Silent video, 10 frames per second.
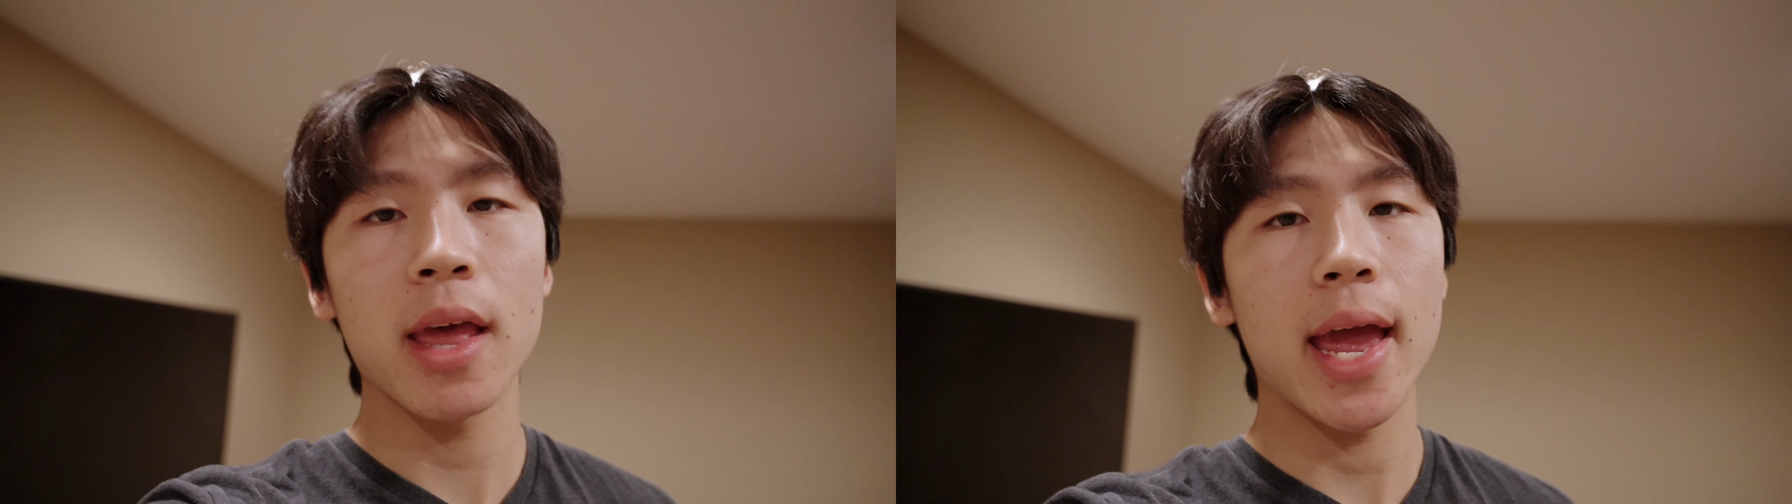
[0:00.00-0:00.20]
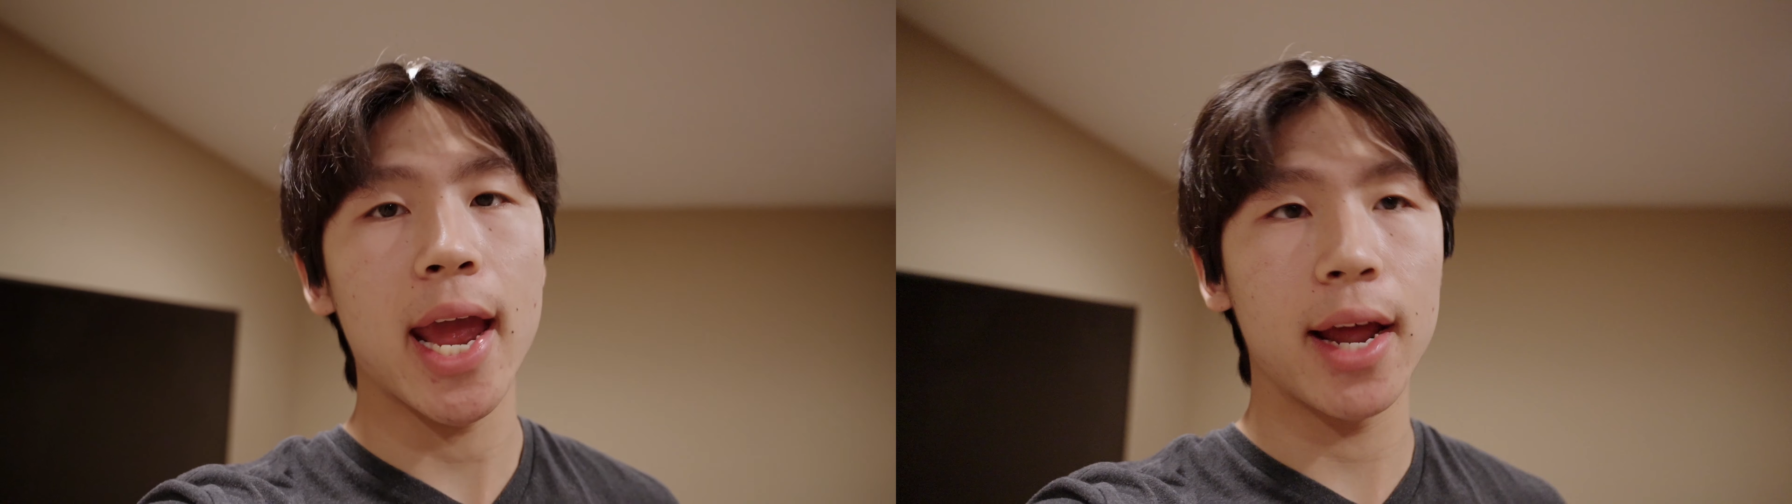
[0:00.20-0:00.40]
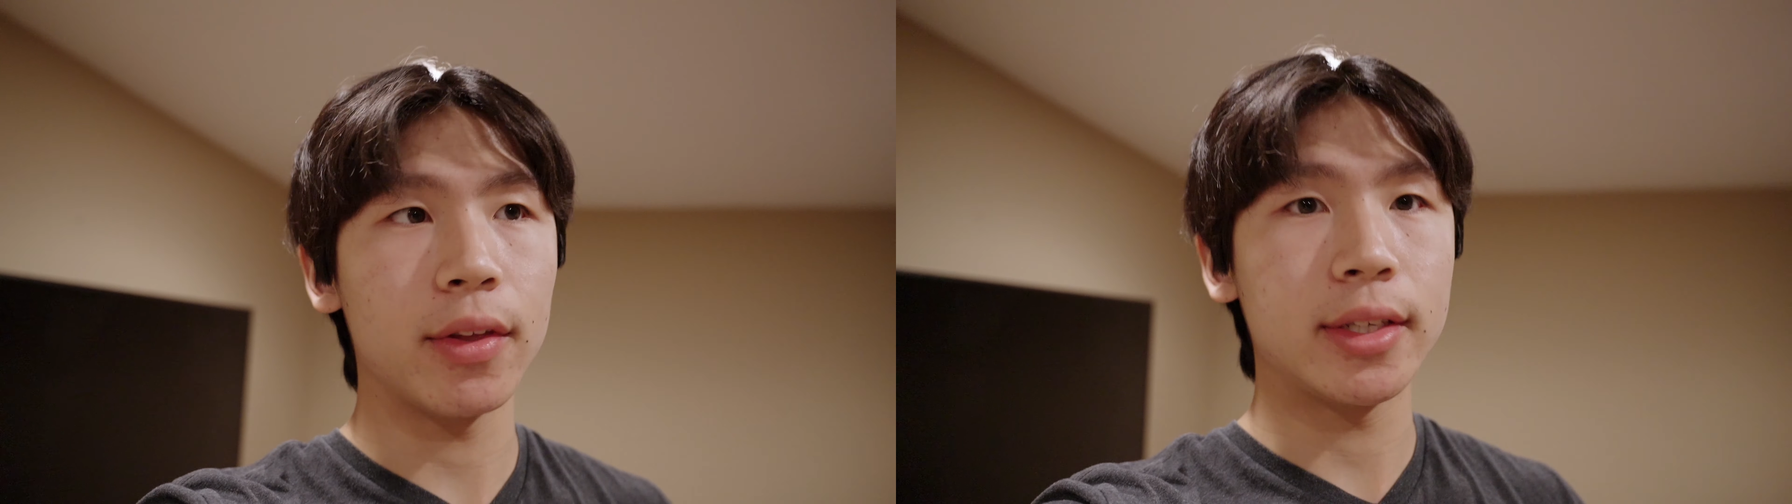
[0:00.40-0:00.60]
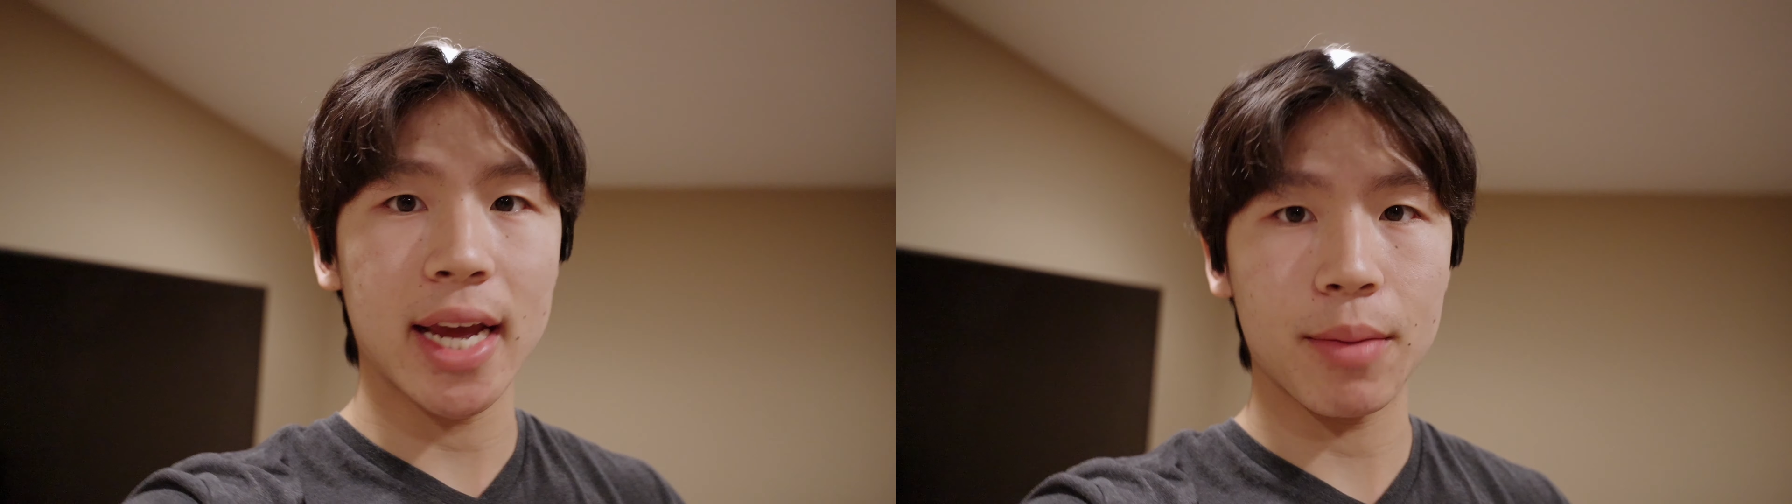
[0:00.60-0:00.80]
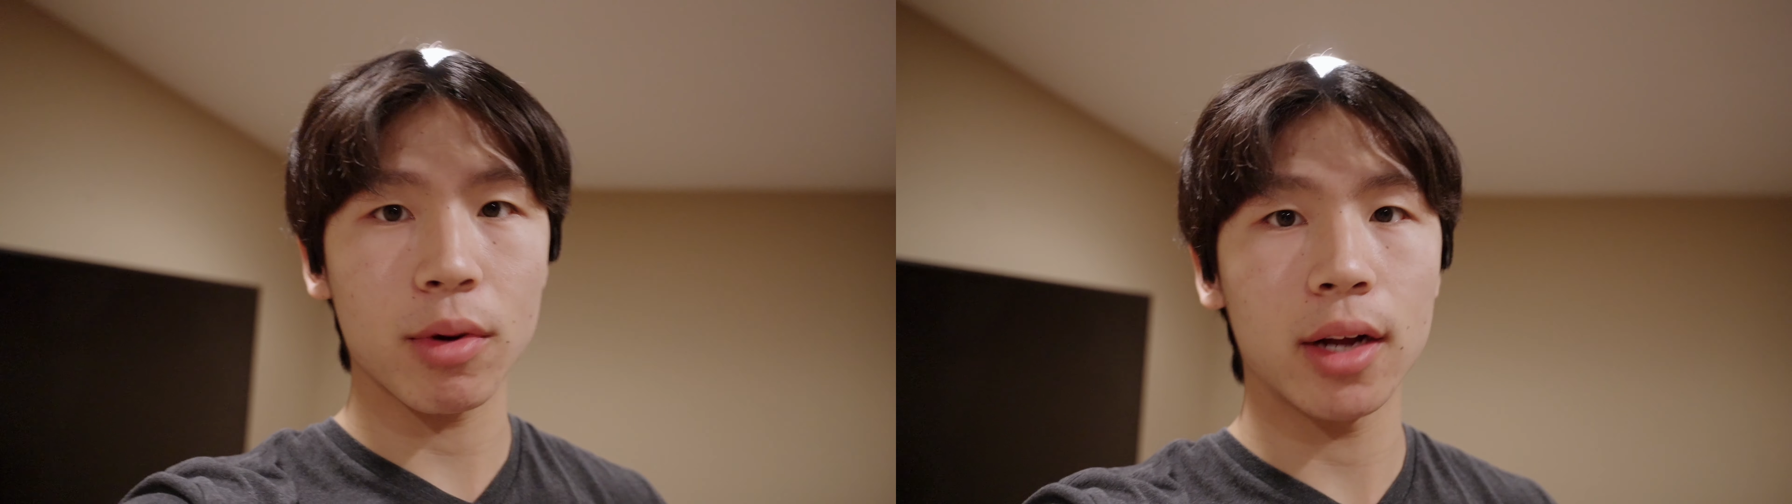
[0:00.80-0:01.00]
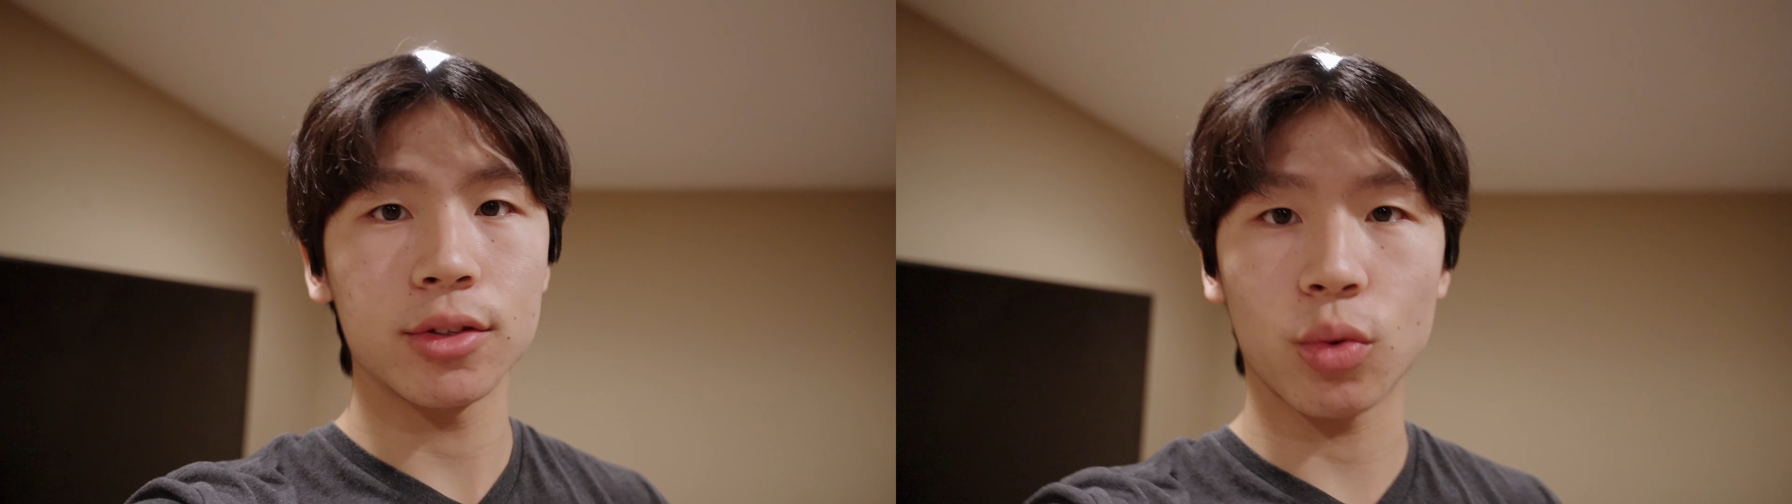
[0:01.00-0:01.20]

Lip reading: and the Tamron